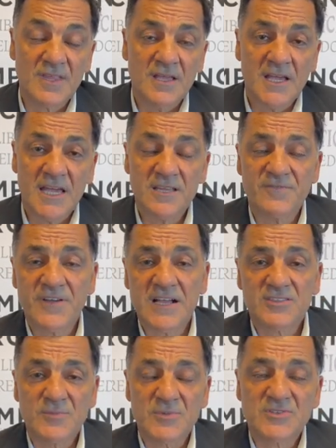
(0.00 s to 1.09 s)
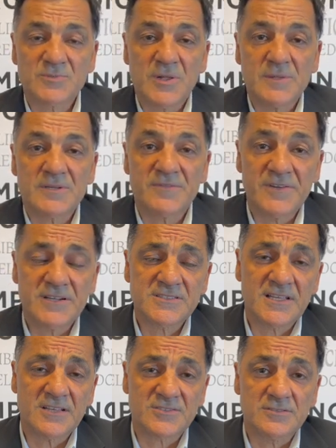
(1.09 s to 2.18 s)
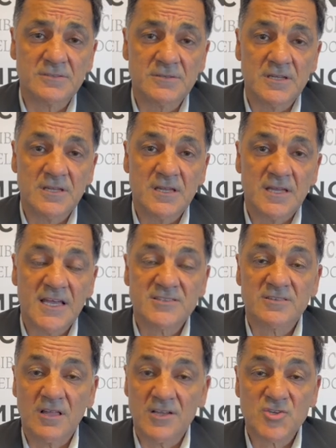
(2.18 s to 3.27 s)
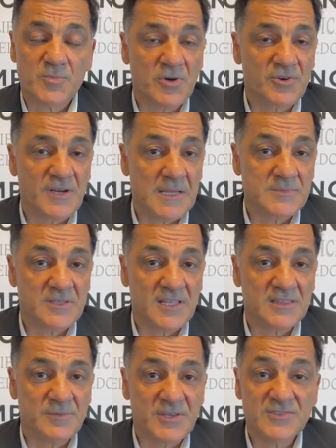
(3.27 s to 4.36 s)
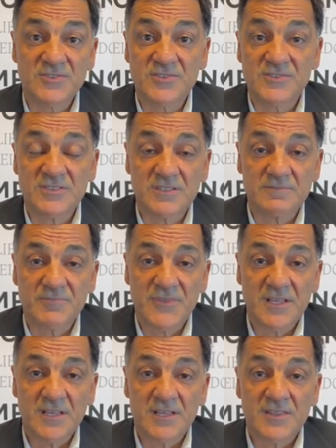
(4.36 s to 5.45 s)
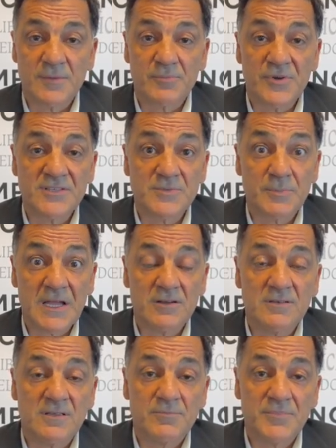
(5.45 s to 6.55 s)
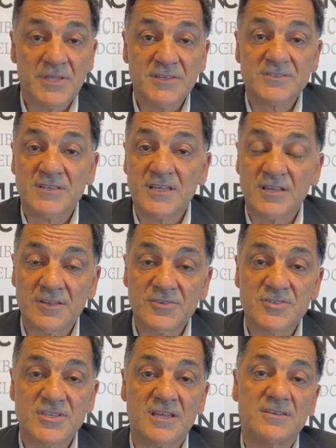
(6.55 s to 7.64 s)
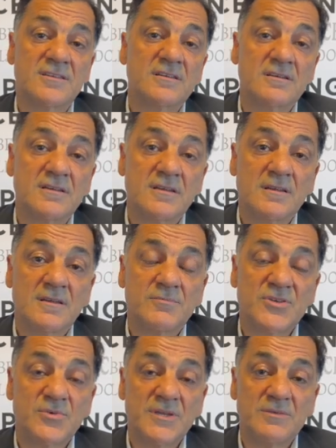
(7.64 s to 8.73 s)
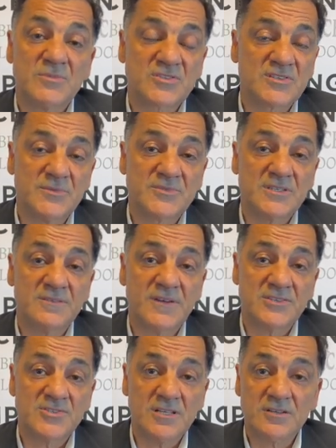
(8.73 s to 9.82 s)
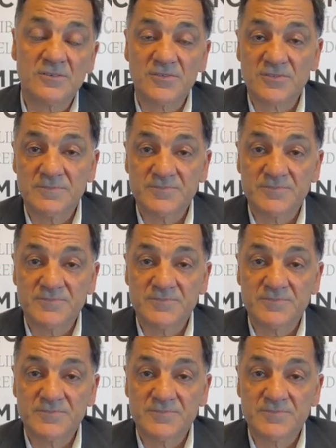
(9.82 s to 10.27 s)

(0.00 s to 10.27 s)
And in fact, the Muslim Public Affairs Council has launched programs like the Mustard Seed that brings about peace and understanding between Muslims and evangelicals.